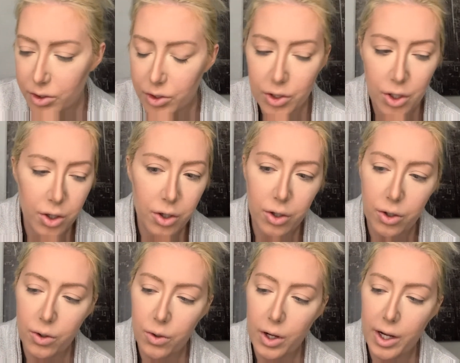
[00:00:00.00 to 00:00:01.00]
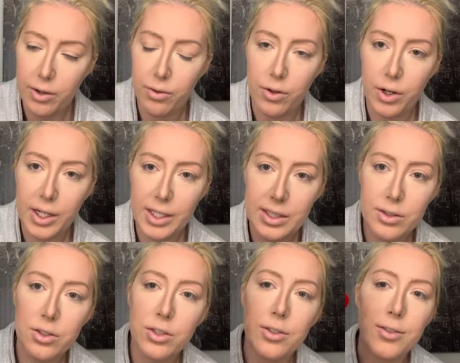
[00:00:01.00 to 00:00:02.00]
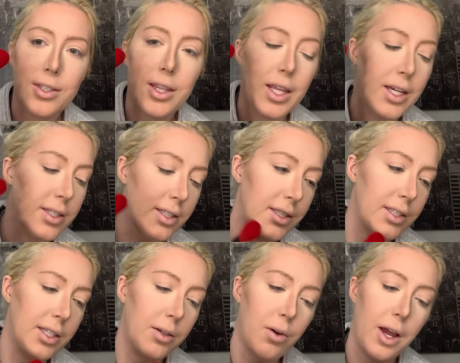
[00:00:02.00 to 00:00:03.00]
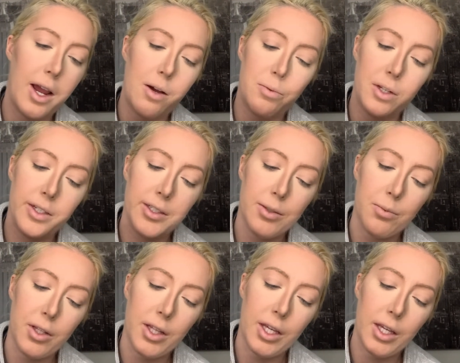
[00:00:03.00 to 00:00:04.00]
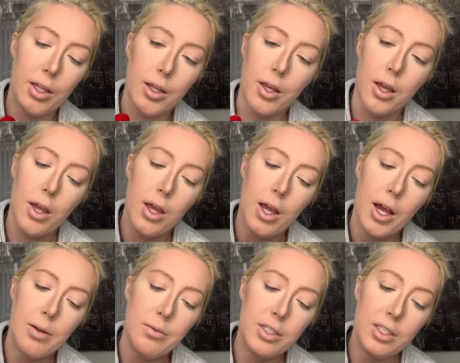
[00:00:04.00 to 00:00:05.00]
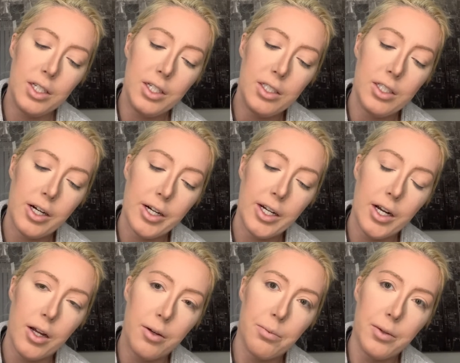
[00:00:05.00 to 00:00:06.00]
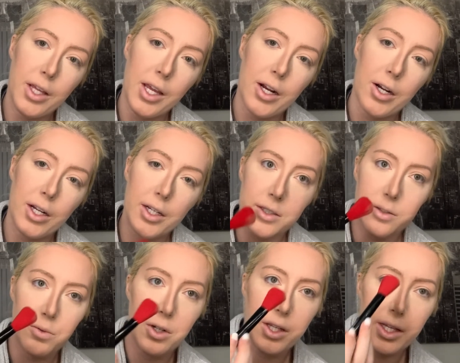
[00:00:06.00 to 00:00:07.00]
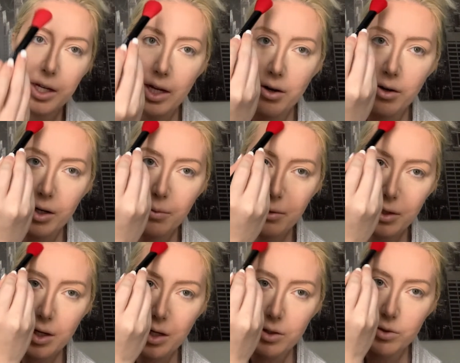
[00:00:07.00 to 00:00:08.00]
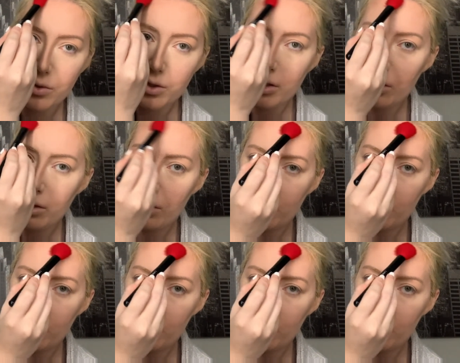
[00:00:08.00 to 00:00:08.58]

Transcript: So I don't know, I guess I'll just use this and see what happens. But like, I'm just gonna darken up the areas where like I already put contour.